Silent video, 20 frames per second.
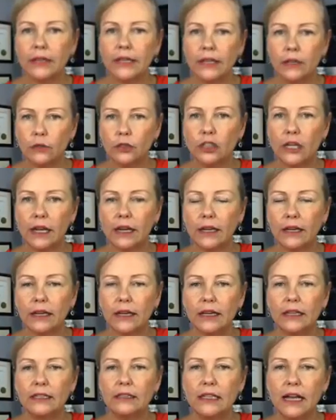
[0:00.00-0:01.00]
ketogenic
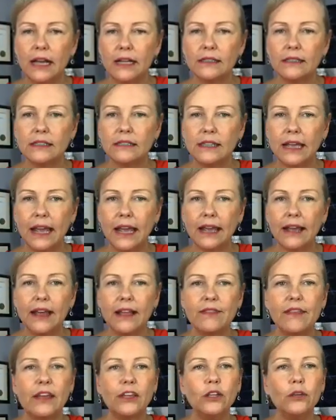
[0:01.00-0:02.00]
does say
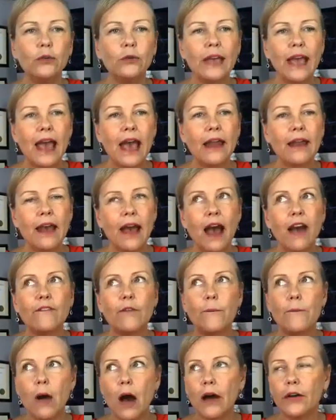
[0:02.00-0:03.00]
that you can
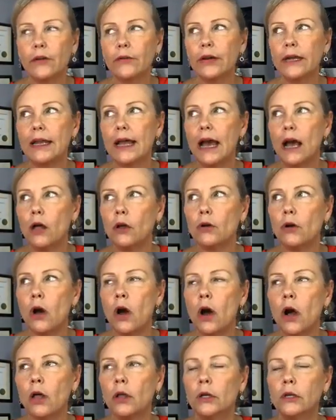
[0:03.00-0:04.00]
have moderate
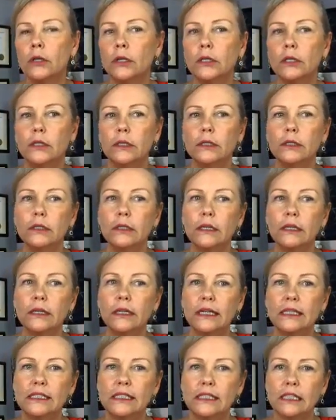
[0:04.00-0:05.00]
alcohol
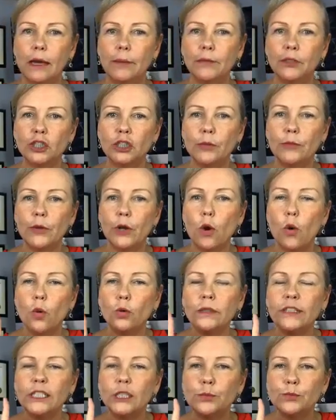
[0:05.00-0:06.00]
consumption, but
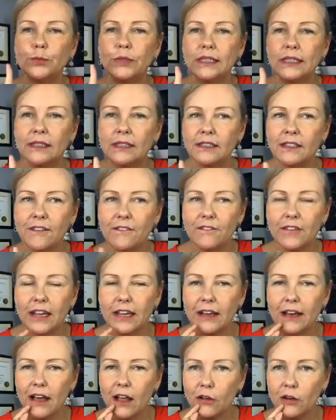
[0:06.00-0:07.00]
only
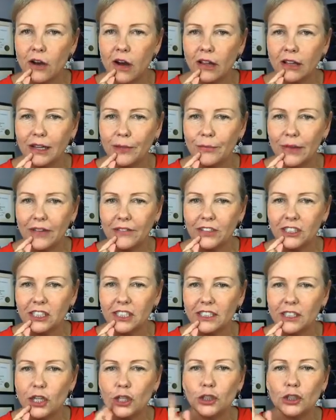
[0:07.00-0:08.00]
specific alcoholic
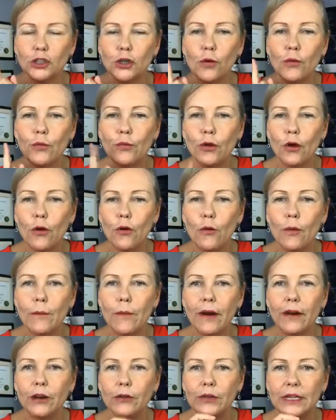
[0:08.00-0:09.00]
beverages. So no
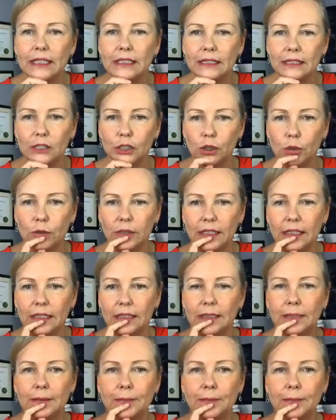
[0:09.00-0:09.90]
margaritas, Julie.